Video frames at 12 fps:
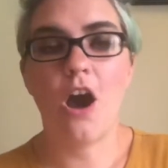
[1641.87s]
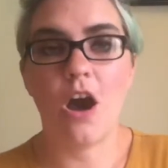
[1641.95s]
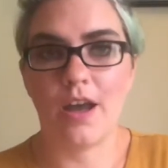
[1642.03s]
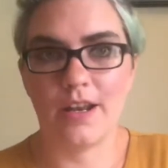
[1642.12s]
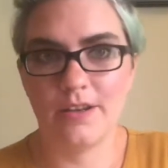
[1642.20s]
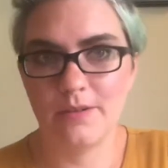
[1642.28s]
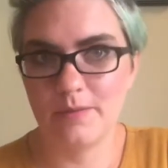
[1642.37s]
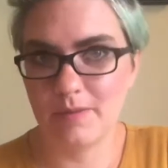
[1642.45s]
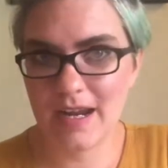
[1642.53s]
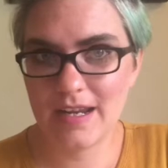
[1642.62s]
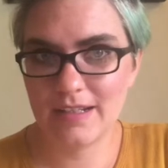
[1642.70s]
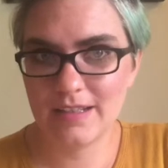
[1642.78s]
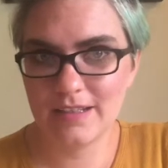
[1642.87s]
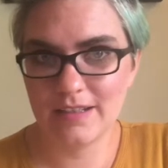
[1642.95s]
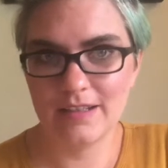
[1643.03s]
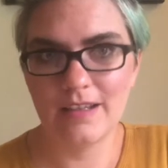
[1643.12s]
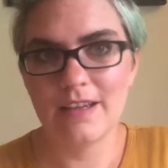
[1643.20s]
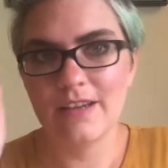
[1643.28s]
on, right?
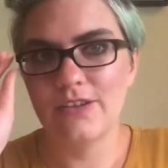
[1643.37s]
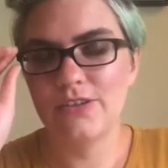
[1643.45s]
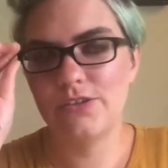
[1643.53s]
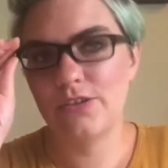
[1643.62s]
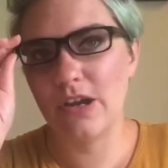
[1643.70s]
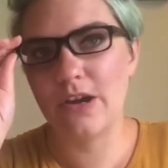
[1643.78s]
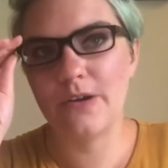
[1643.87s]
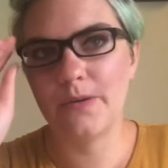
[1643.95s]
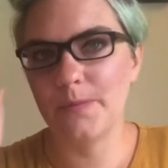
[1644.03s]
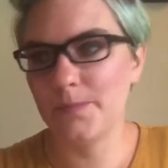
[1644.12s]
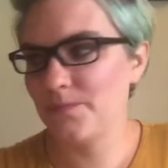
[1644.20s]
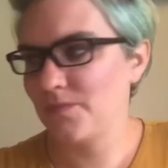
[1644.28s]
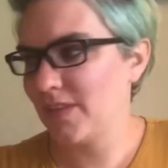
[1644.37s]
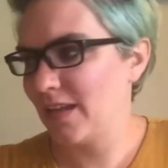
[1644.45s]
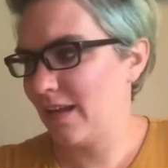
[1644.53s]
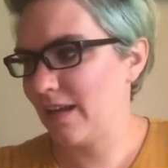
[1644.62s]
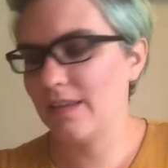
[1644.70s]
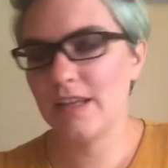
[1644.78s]
So,
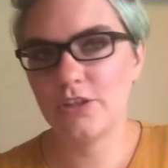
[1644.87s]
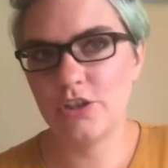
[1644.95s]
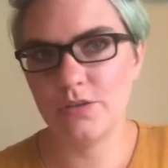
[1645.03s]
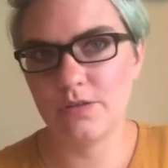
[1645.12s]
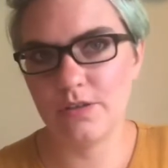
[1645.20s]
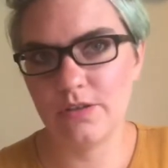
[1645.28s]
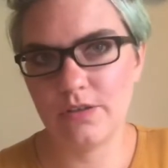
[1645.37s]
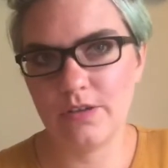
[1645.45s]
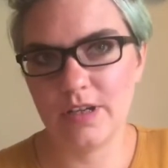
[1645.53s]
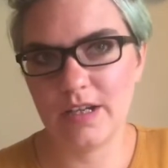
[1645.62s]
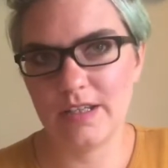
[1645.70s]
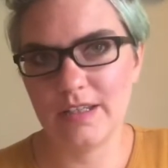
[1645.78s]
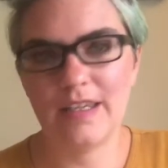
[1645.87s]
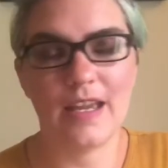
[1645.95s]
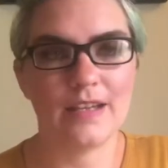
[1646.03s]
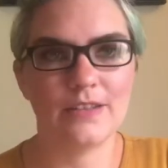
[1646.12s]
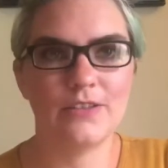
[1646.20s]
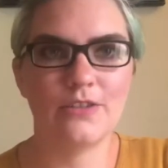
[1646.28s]
unless you,
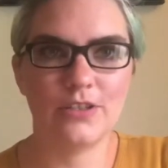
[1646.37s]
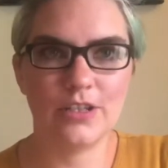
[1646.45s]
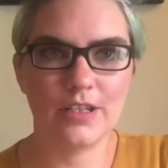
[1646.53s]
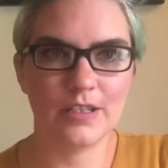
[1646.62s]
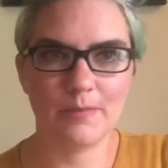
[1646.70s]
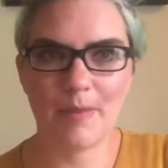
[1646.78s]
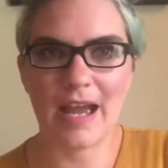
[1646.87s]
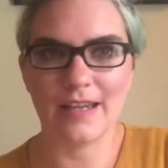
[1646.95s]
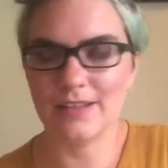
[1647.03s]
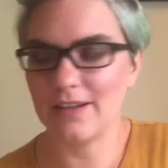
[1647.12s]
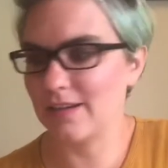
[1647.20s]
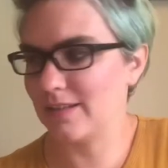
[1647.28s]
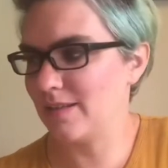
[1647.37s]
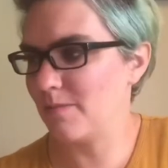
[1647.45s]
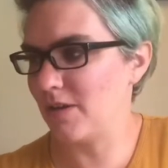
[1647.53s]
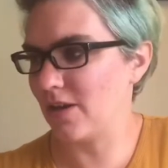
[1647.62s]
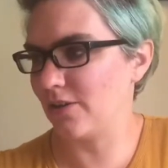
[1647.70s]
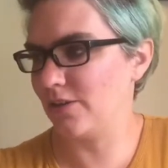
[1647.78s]
yes, so she's passed on
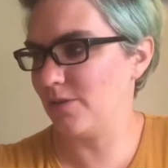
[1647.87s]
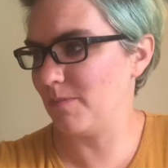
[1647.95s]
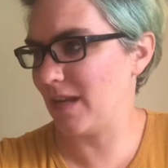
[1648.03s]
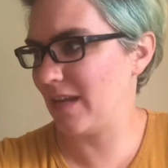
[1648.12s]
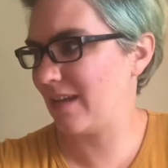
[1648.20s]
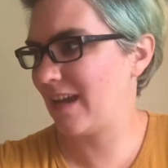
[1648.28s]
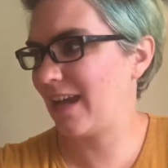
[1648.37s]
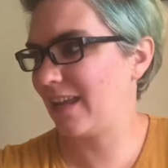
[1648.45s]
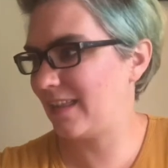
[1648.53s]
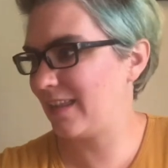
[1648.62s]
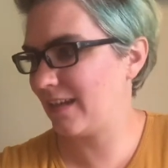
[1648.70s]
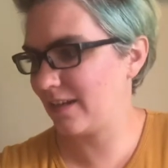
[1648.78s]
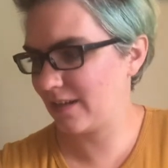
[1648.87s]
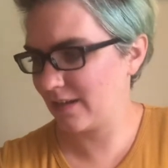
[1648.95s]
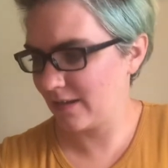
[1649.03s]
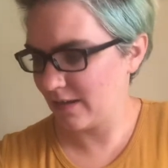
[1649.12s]
some yarn to me, I think.